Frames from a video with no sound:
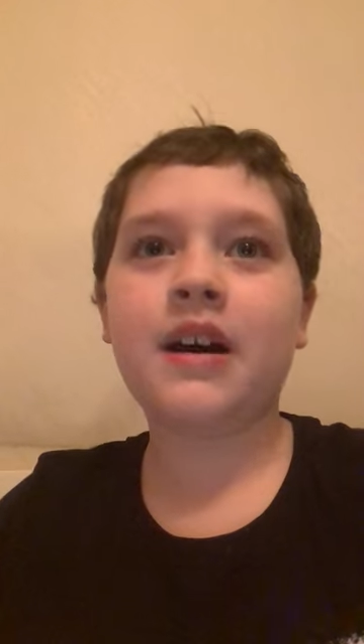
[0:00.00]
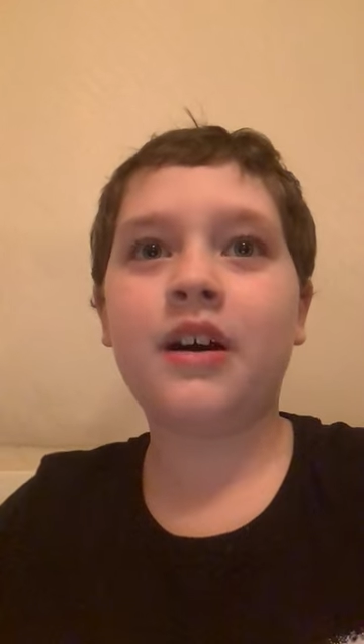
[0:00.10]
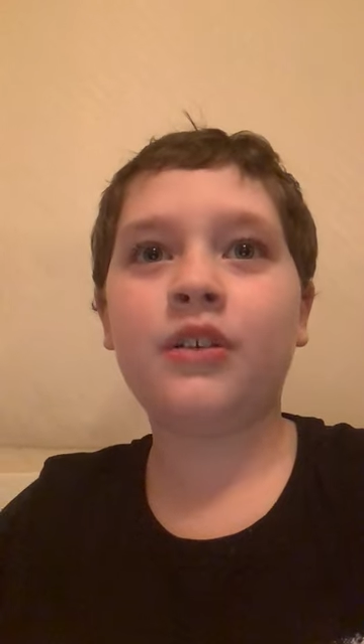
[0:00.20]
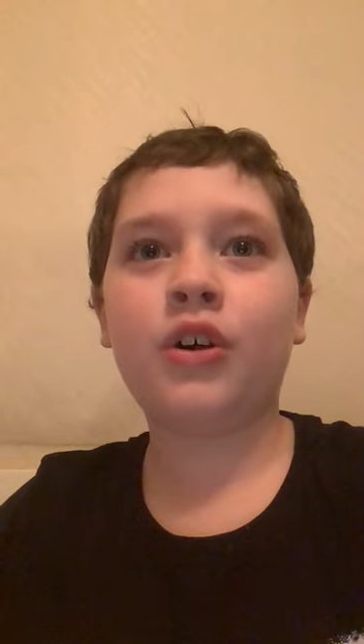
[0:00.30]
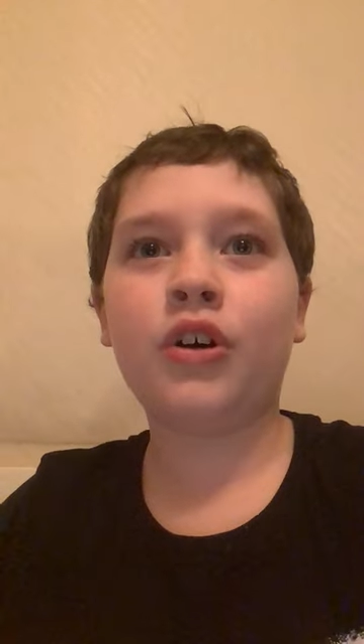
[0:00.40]

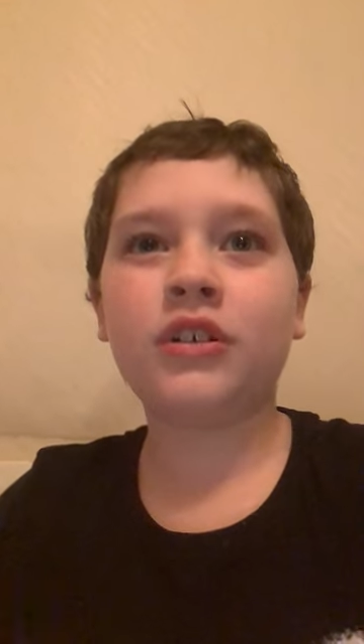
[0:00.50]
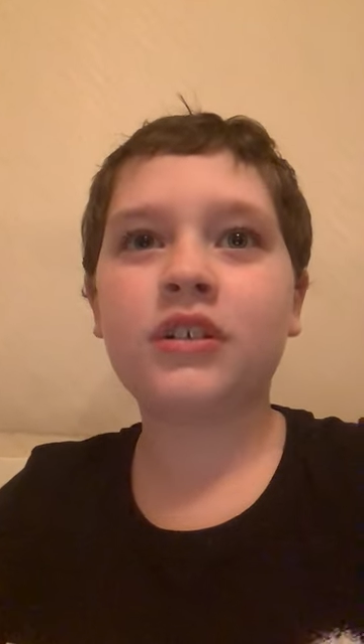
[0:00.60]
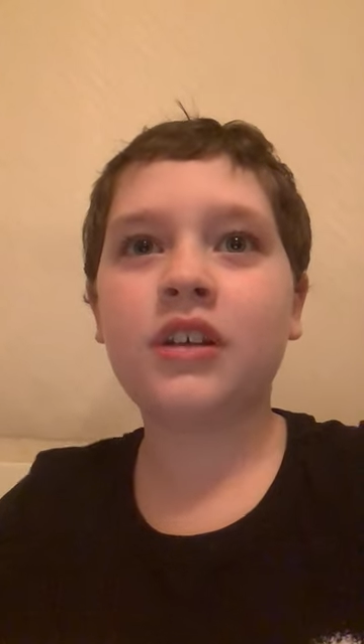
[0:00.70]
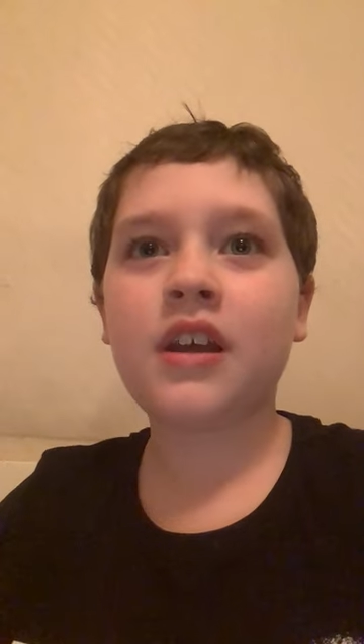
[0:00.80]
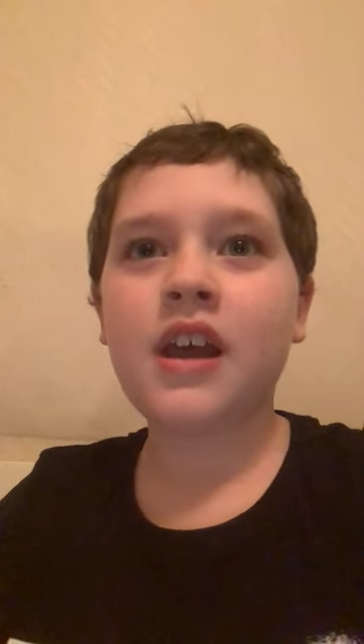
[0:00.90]

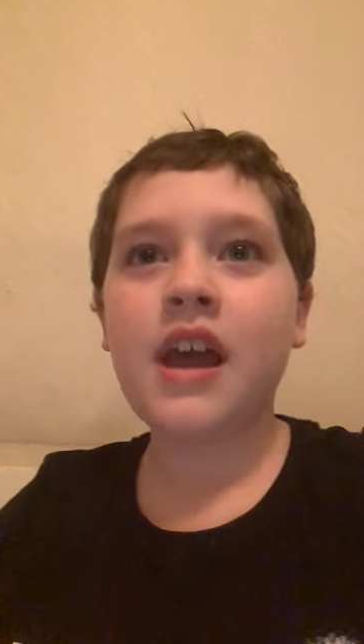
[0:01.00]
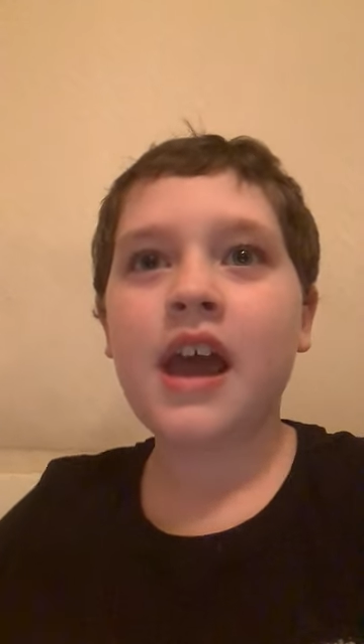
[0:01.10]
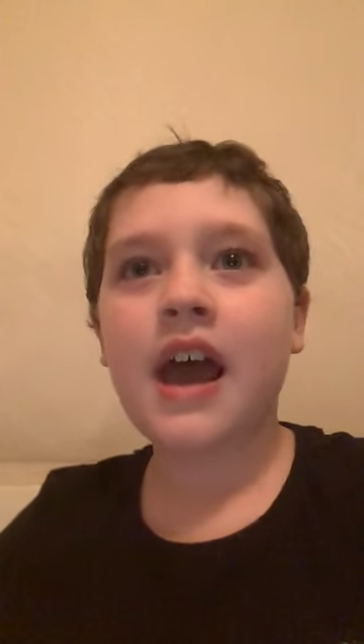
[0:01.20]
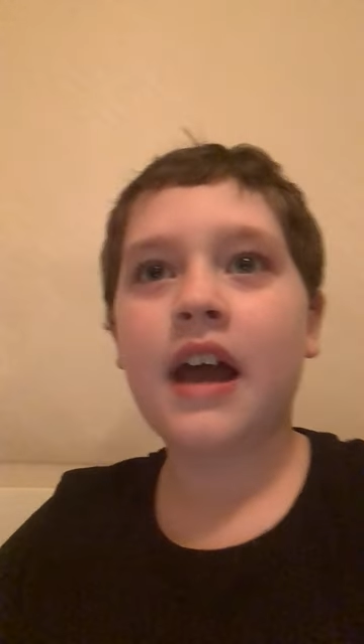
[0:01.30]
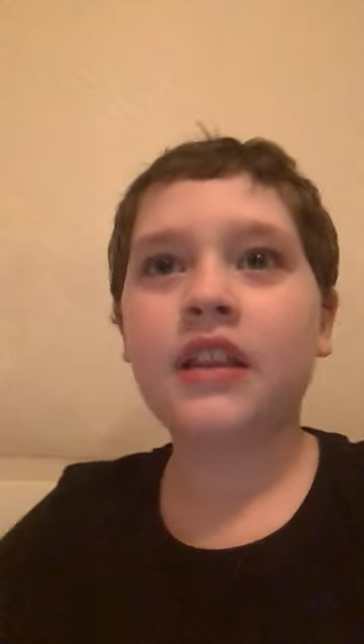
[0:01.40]
unlocked
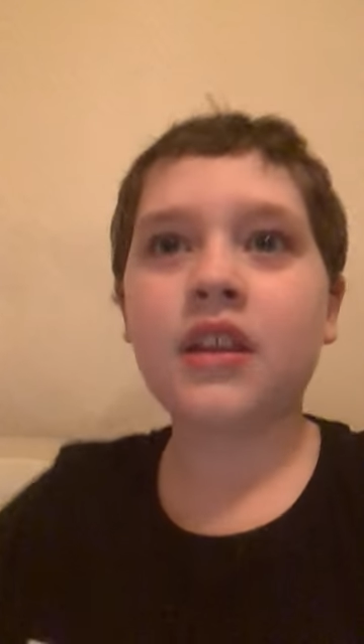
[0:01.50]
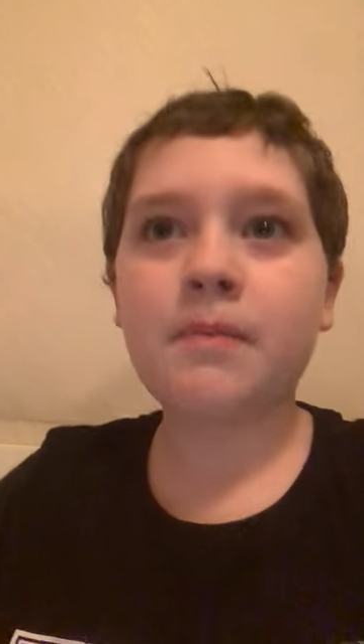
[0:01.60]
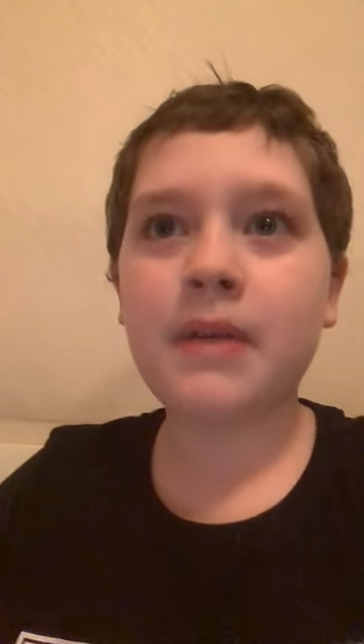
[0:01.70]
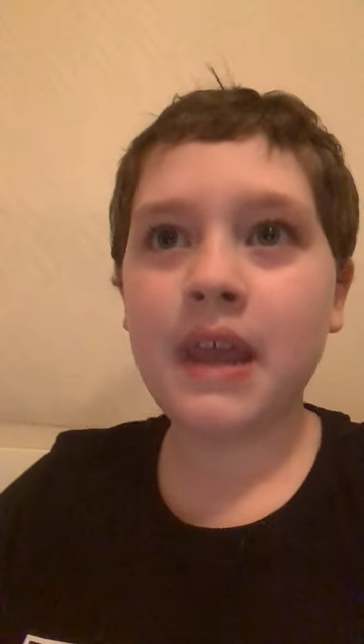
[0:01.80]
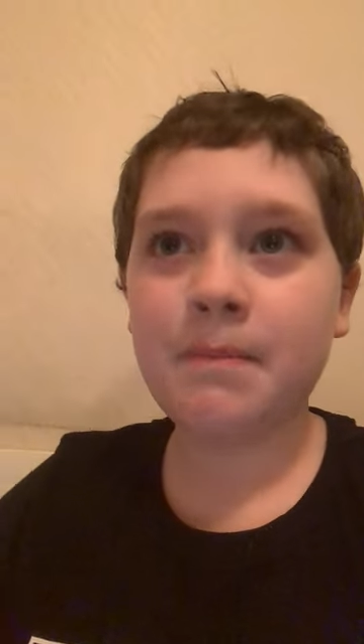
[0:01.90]
and the
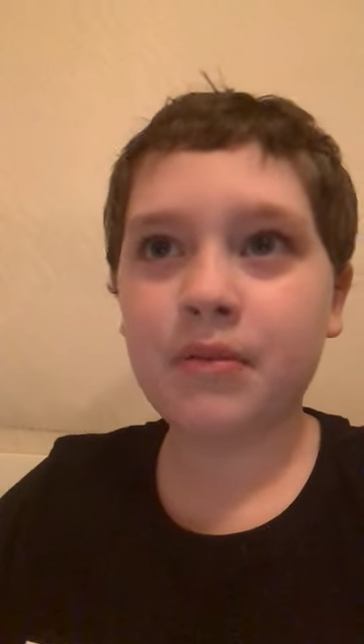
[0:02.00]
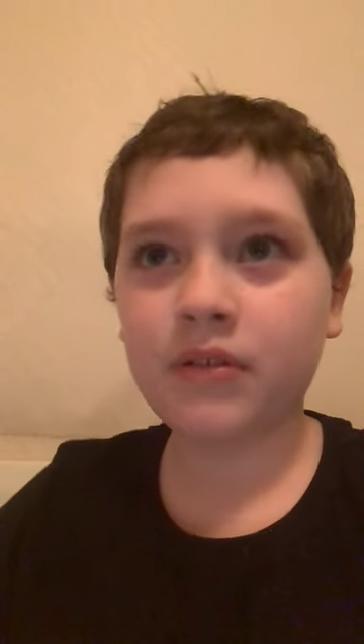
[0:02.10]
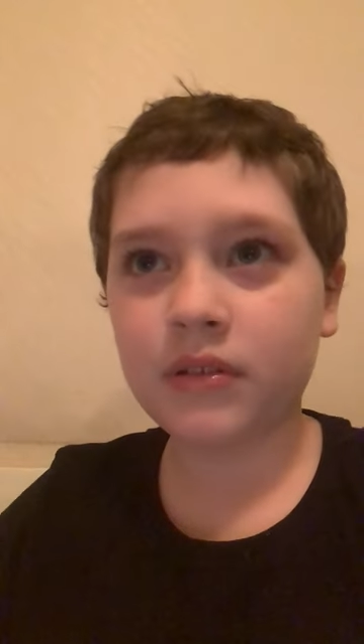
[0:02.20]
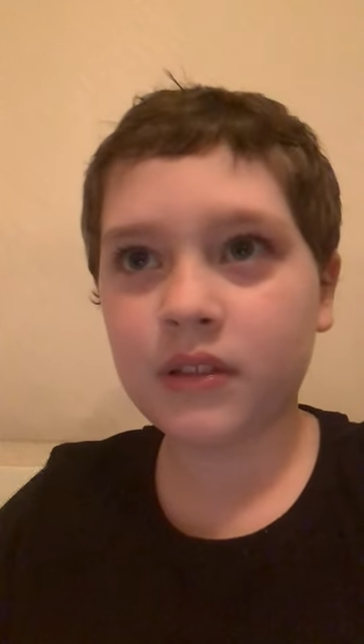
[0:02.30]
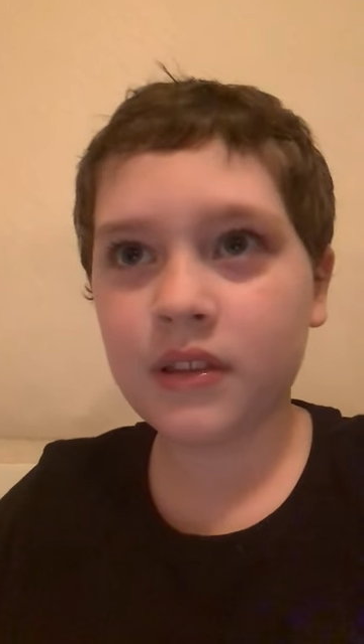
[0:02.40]

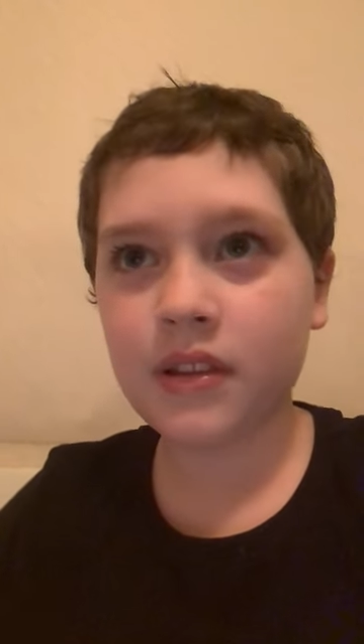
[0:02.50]
people